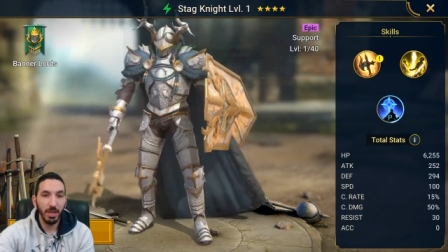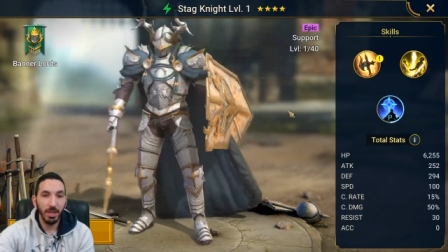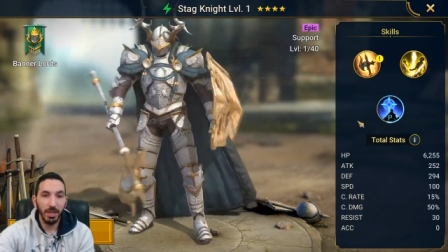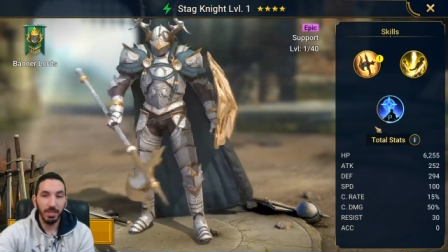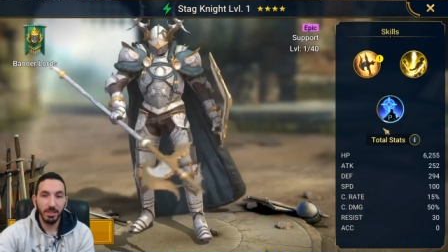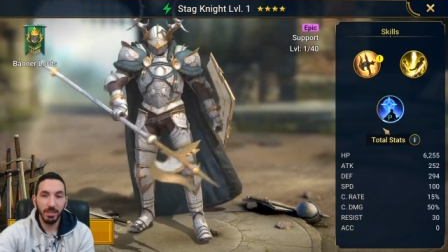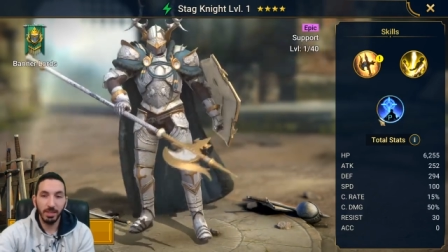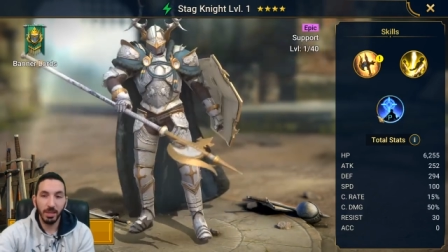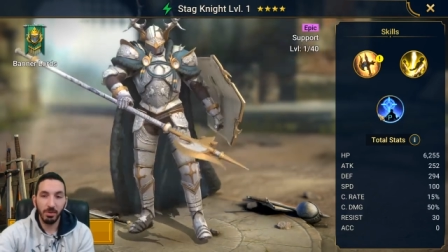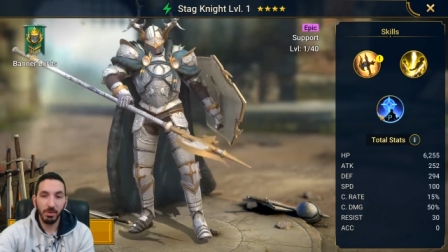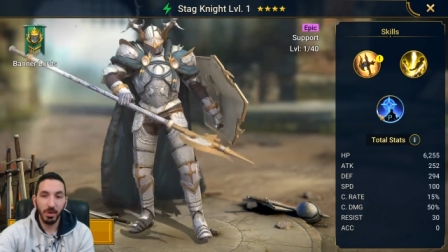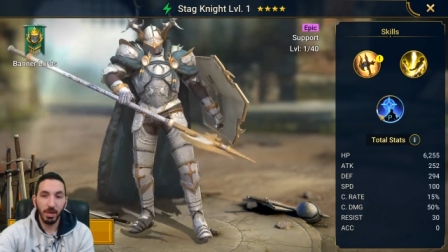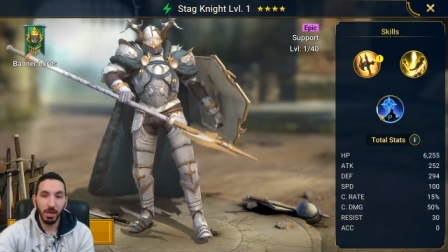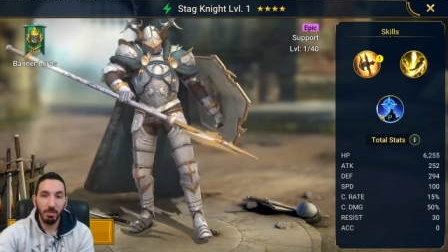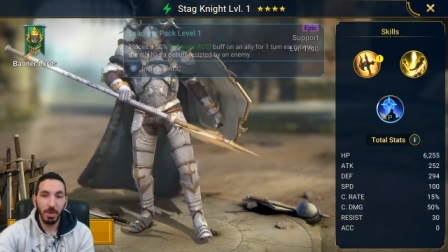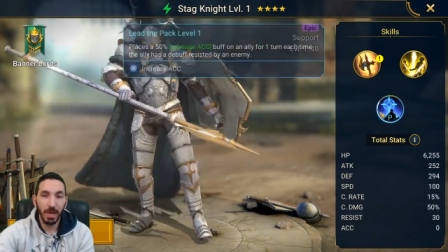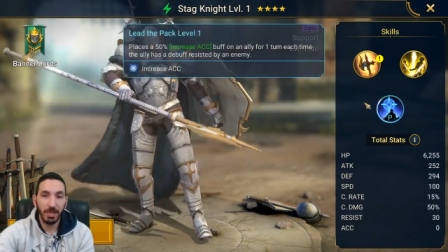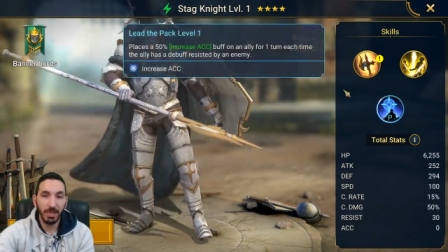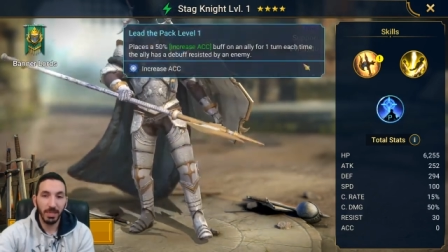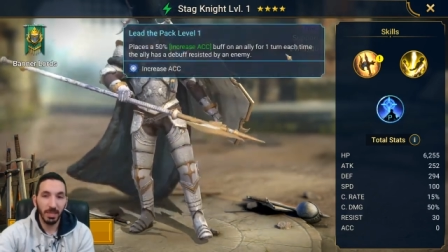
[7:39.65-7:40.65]
This is a
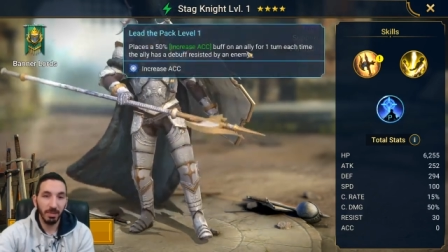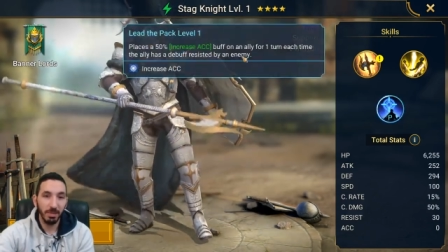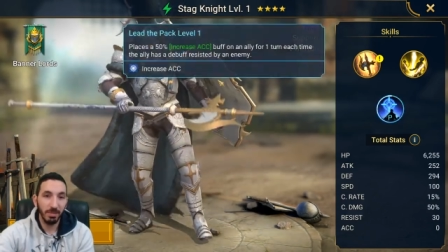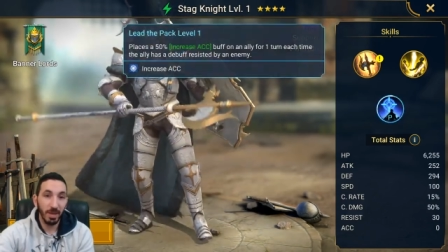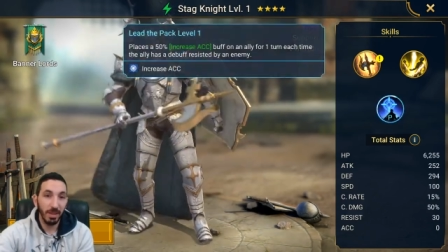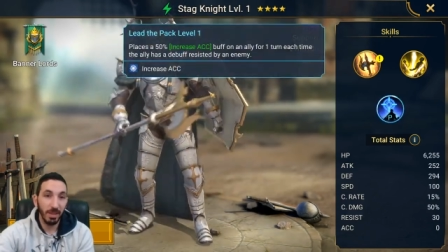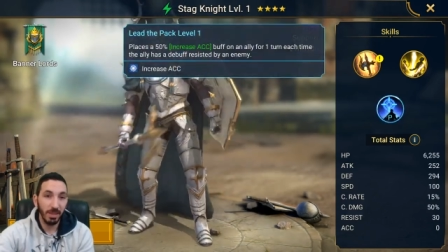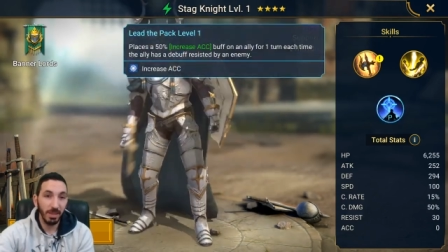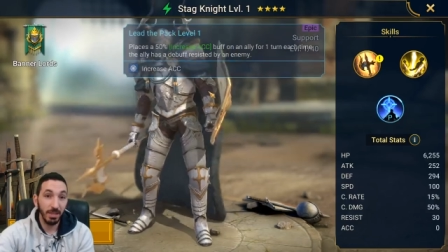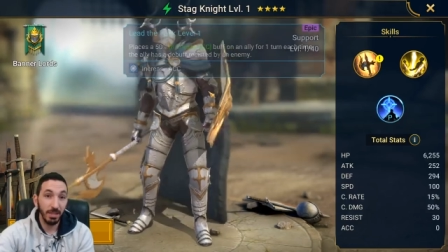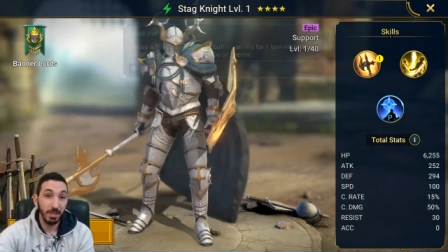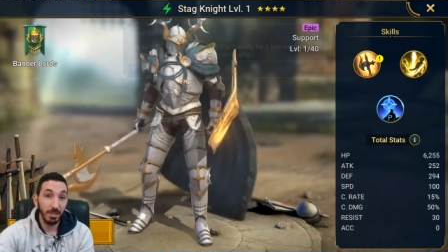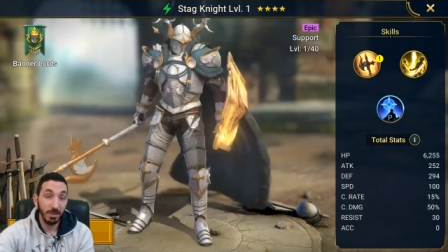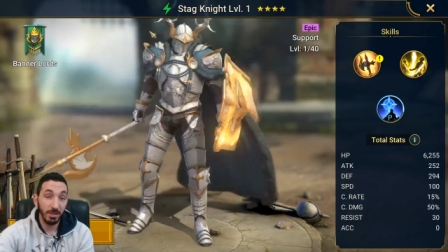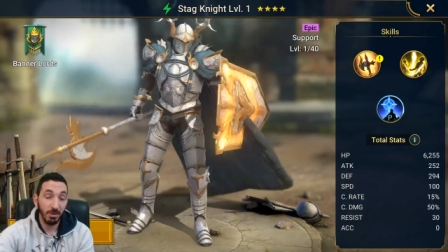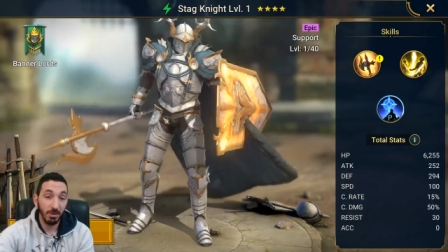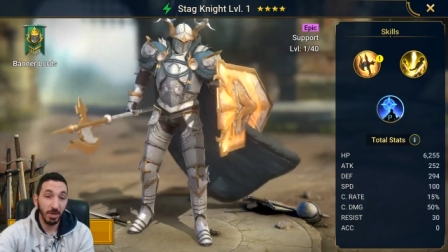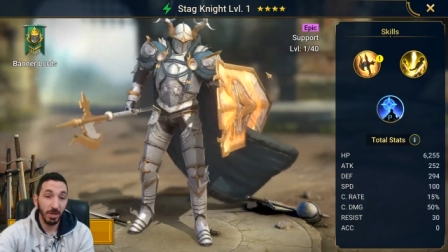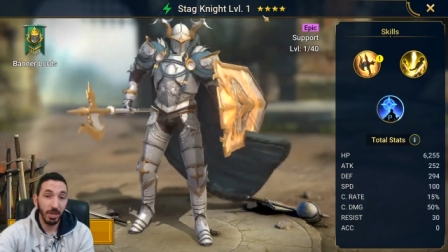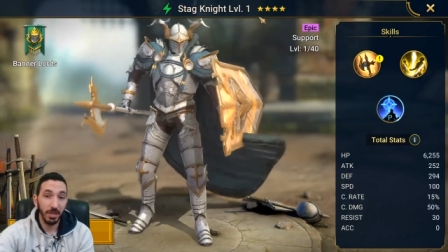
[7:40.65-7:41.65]
great passive. I think this is
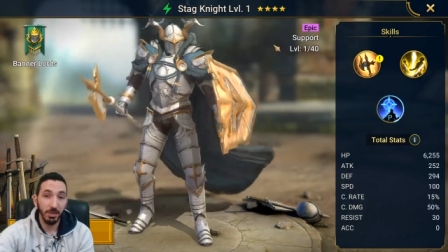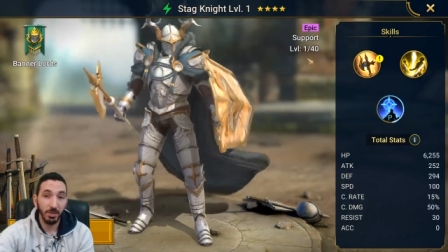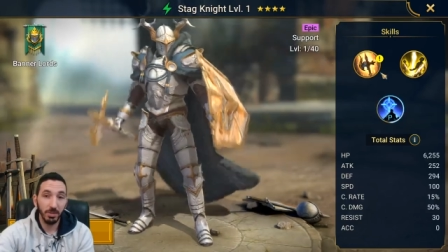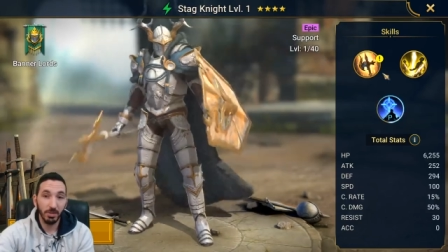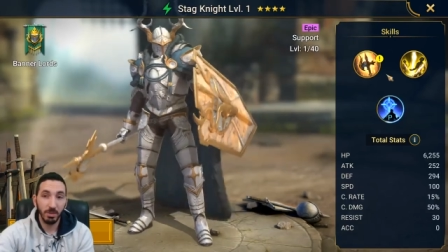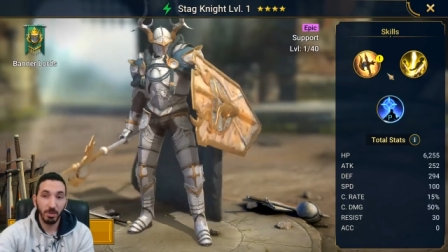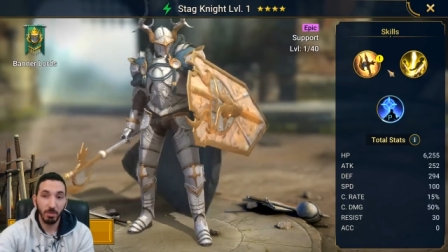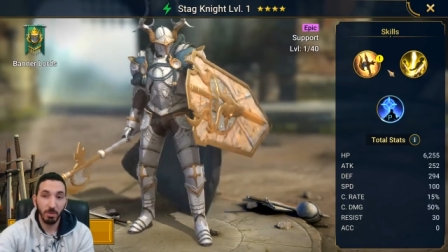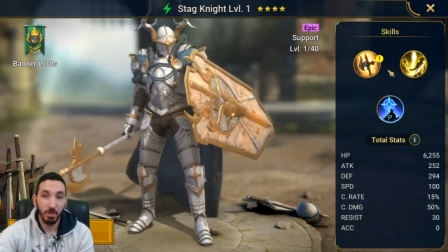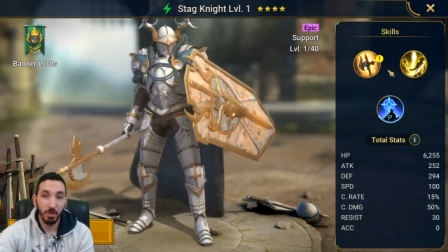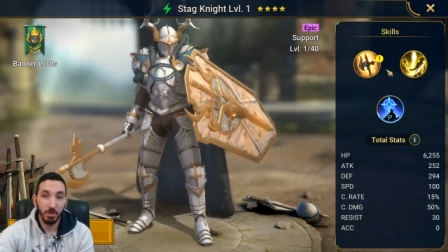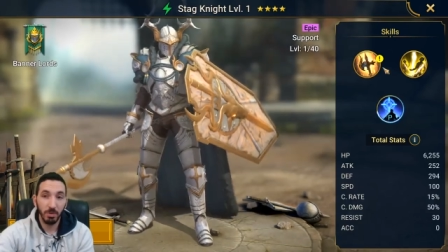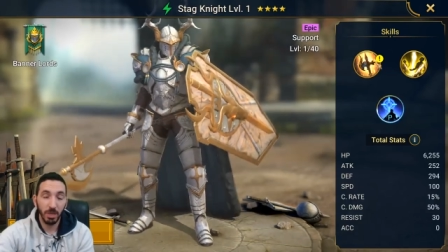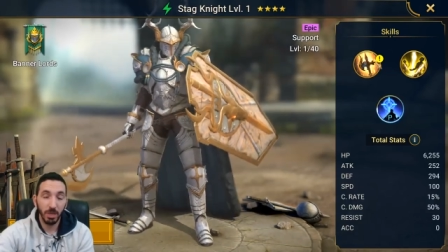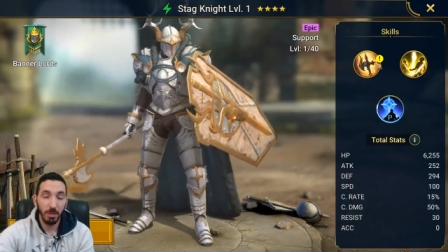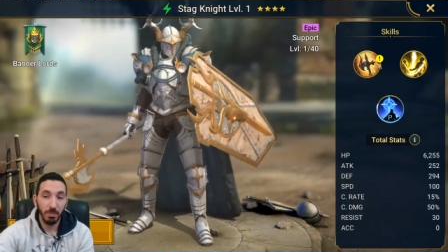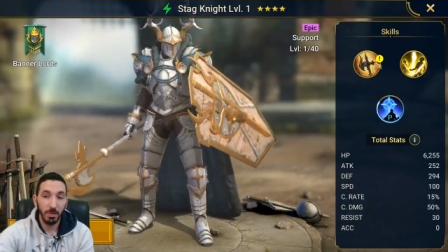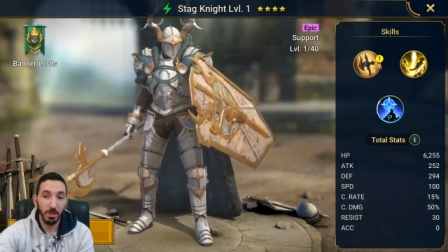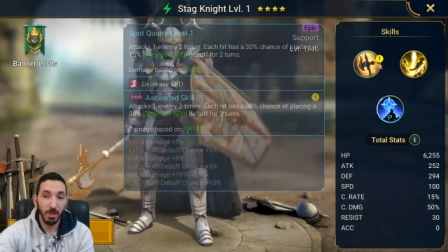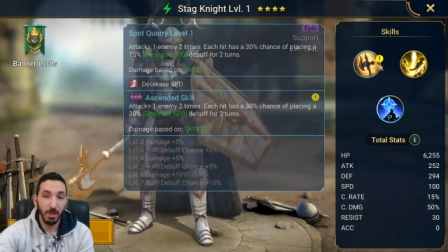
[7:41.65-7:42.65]
a really good support
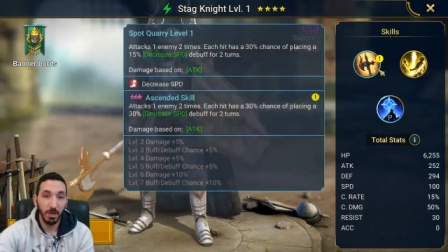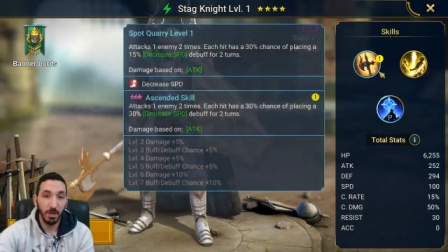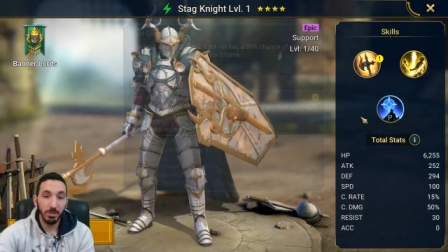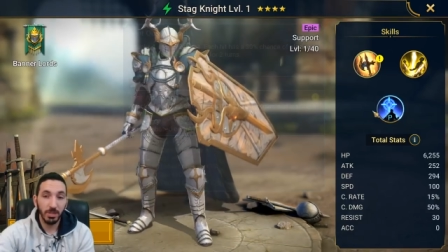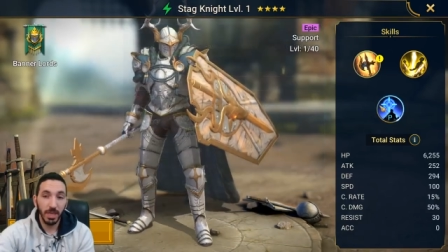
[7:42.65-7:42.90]
champion.